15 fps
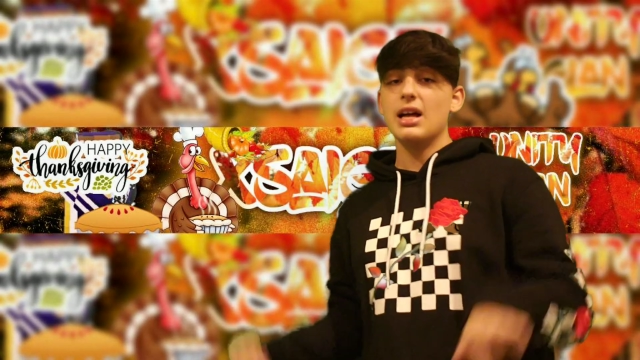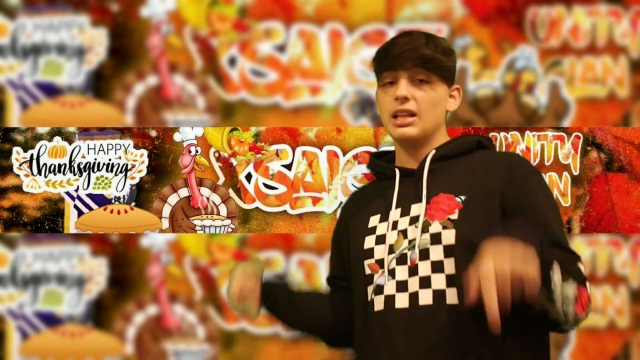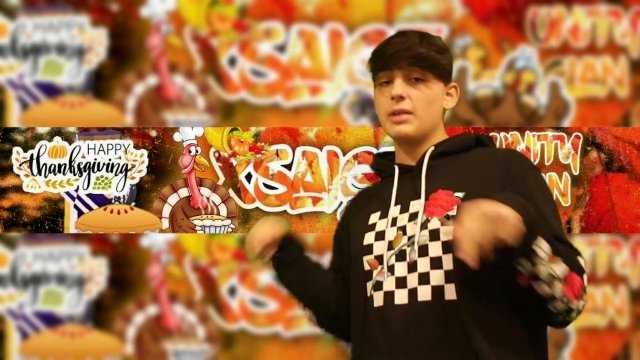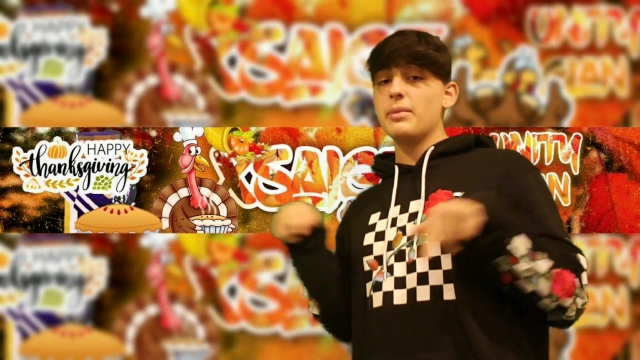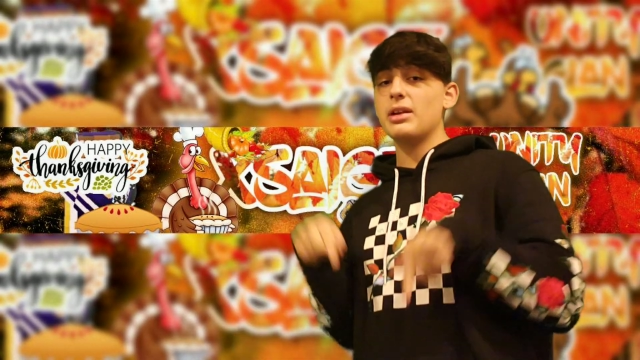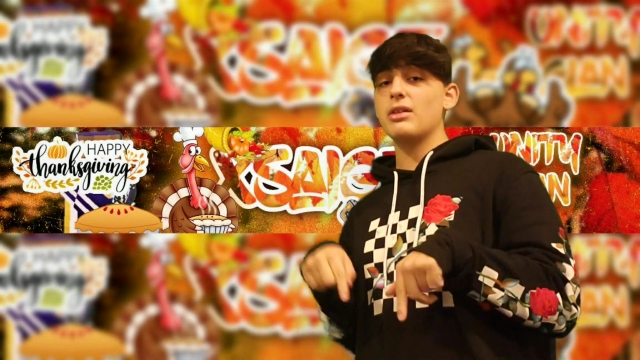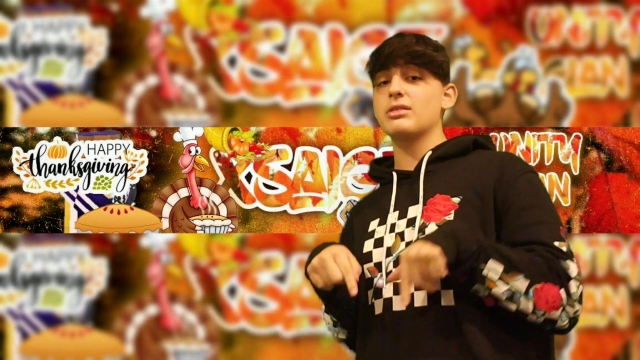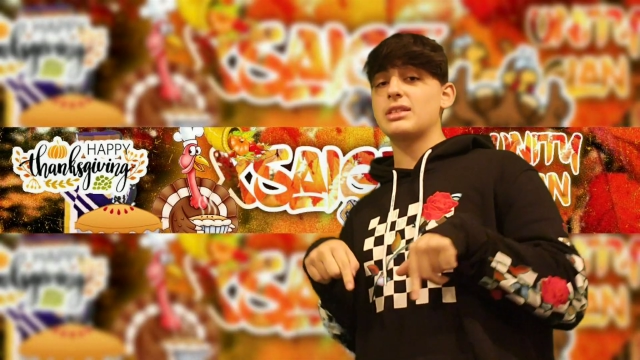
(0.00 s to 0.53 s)

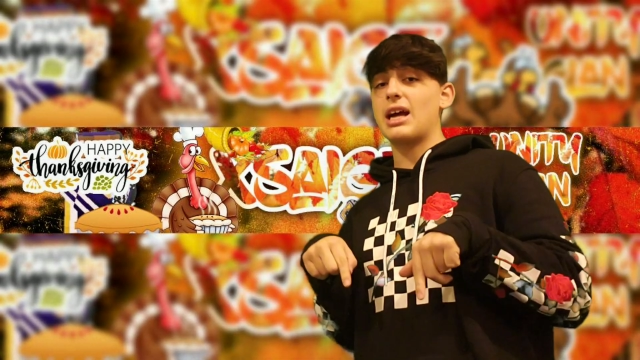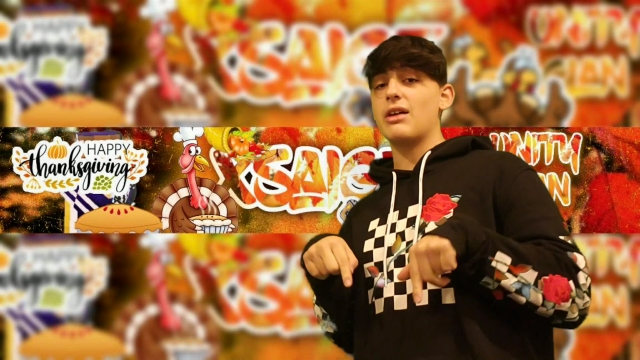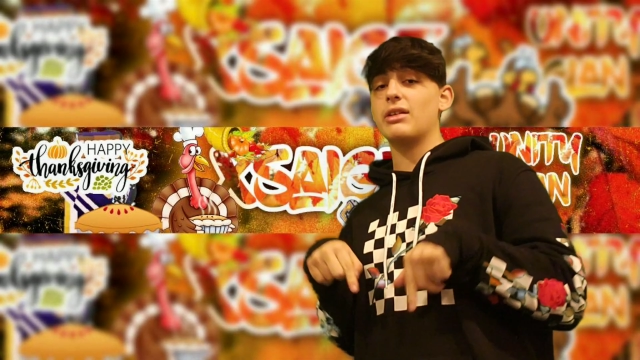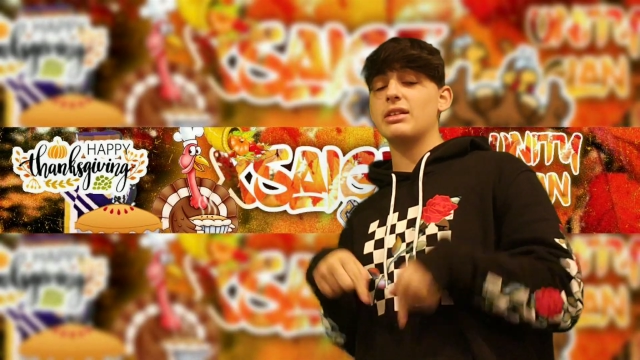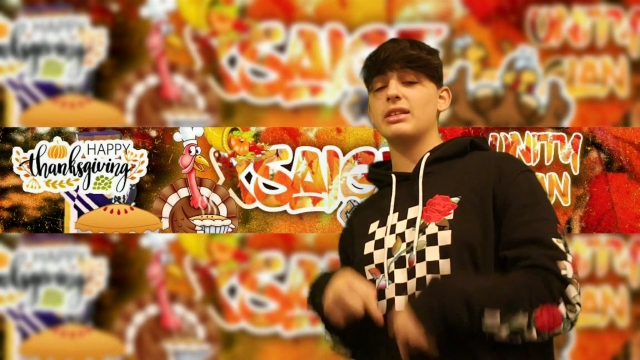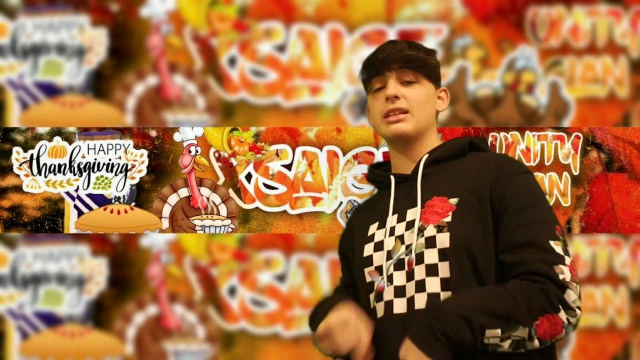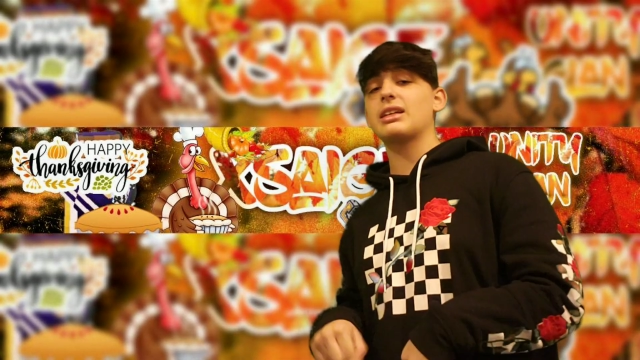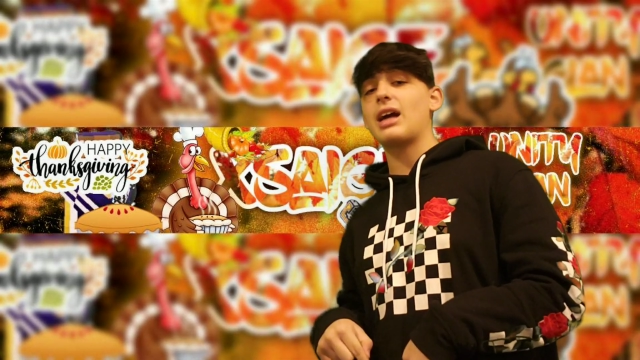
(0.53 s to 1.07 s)
let me know down
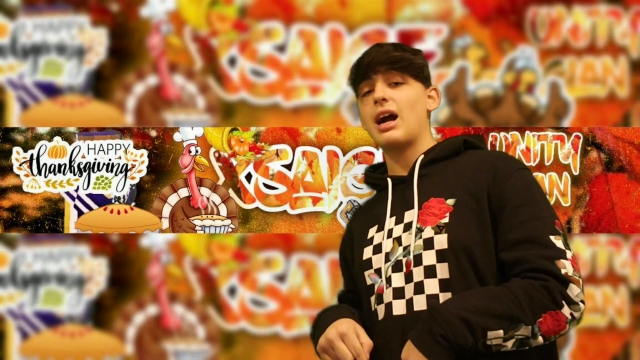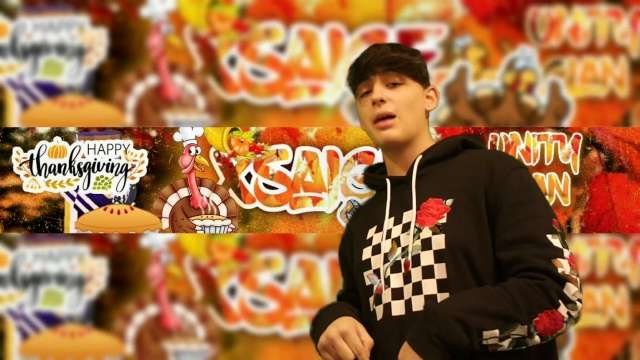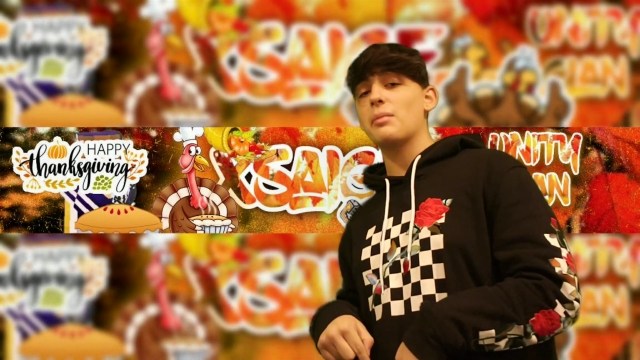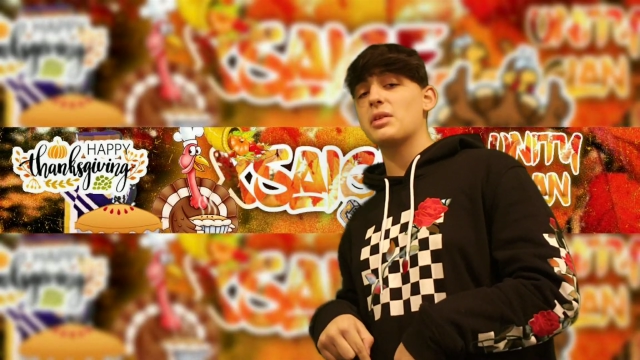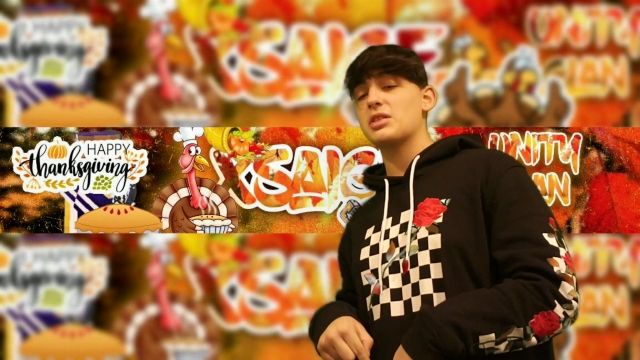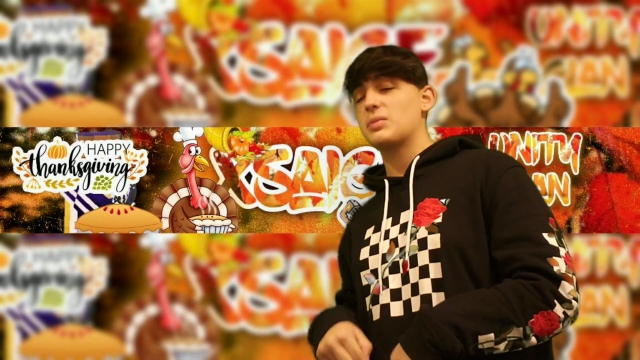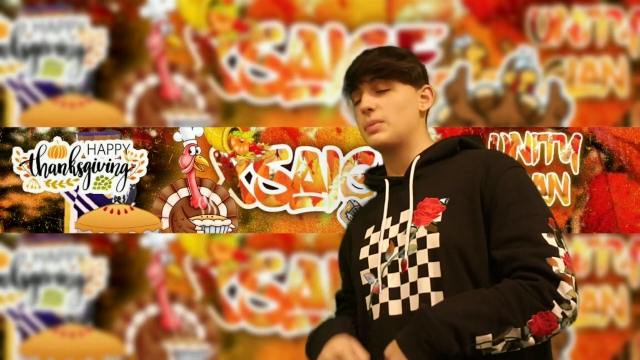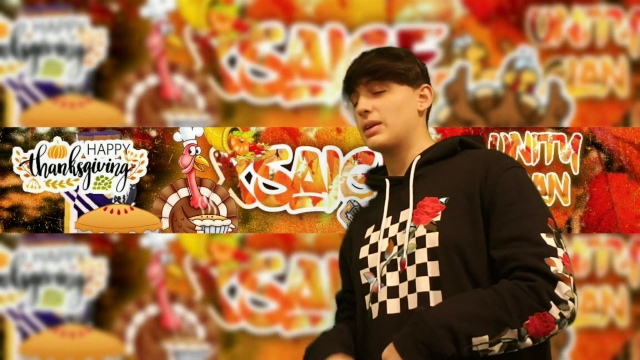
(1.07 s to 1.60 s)
in the comments,